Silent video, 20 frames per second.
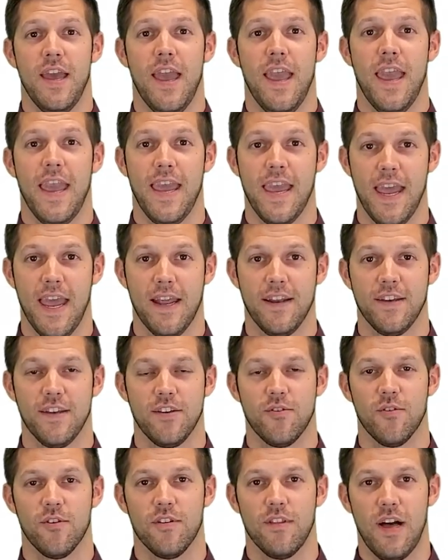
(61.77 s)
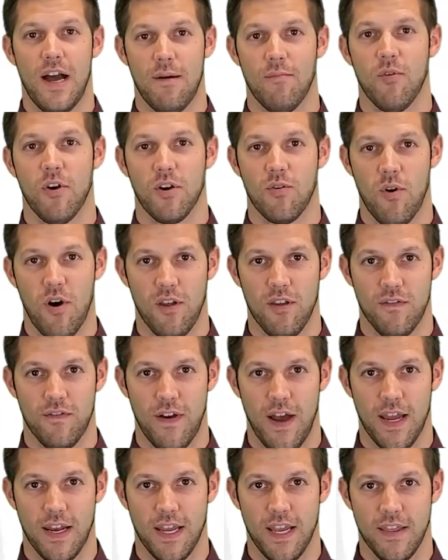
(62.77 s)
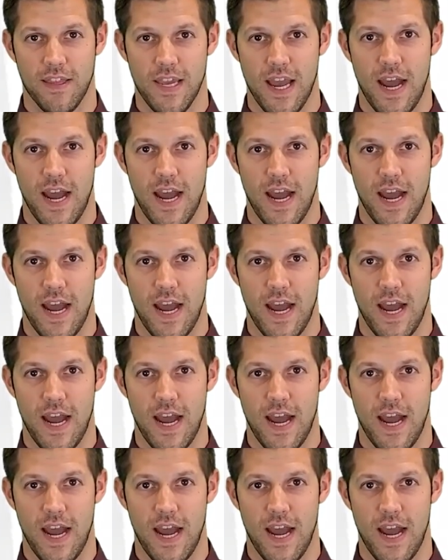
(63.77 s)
and you're a lot more qualified in the